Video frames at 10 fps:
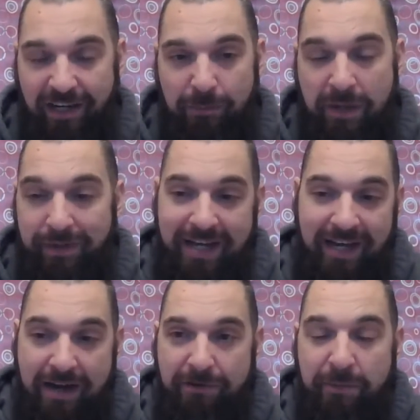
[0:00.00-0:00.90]
Maybe
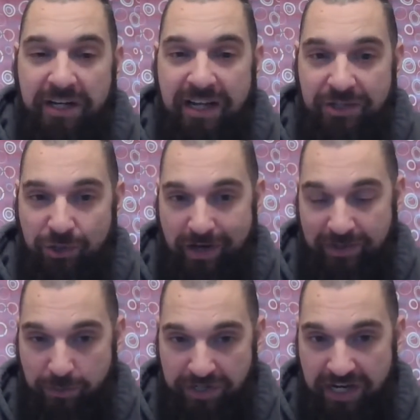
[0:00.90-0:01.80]
not everybody has
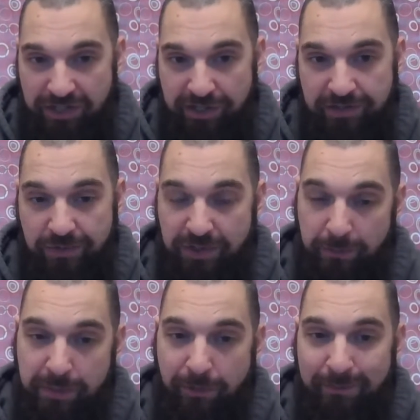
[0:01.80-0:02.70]
transportation, so
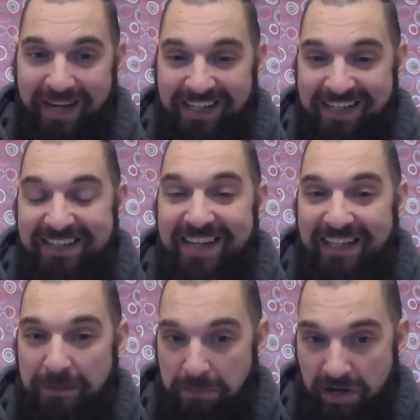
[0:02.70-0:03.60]
some people may need to
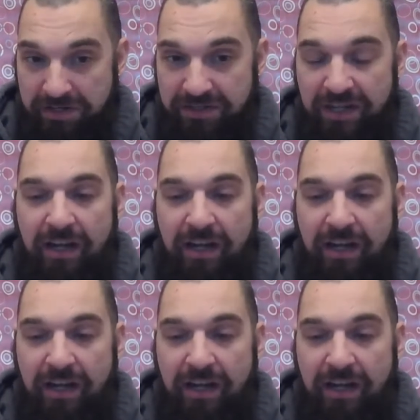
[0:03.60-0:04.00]
take the bus.